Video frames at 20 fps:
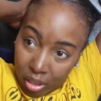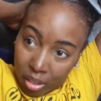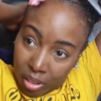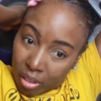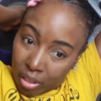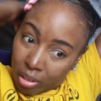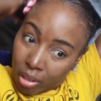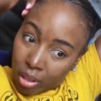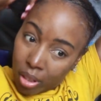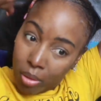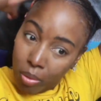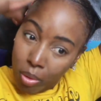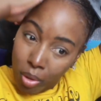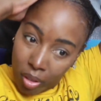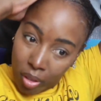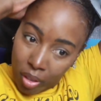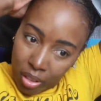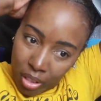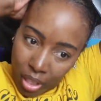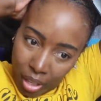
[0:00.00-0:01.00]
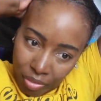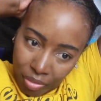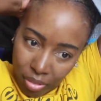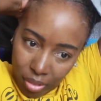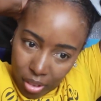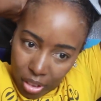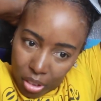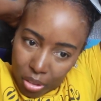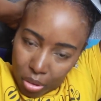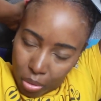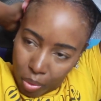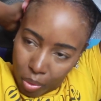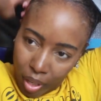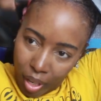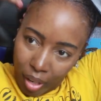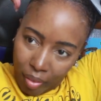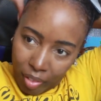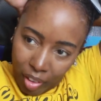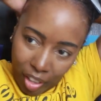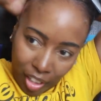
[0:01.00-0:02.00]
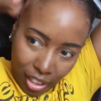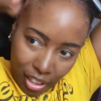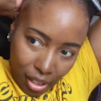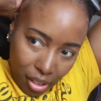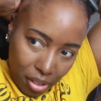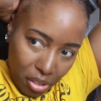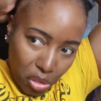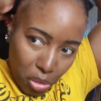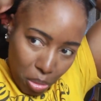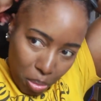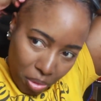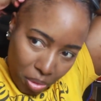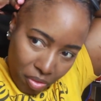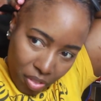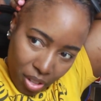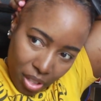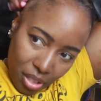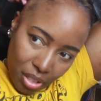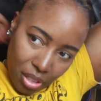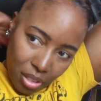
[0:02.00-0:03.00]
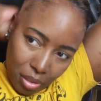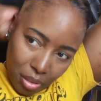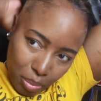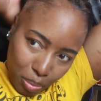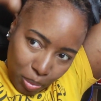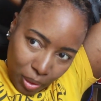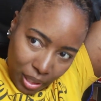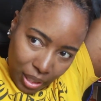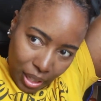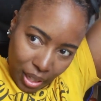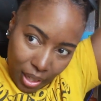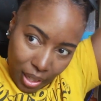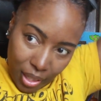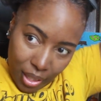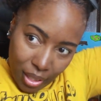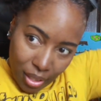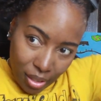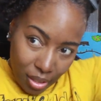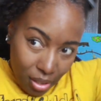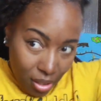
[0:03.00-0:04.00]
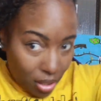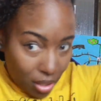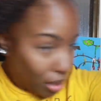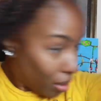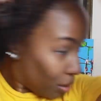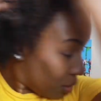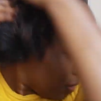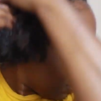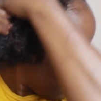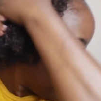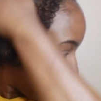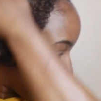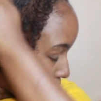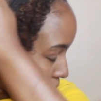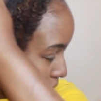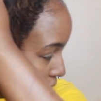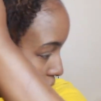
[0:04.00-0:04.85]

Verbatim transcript: So I want to definitely do whatever I can to prevent split ends and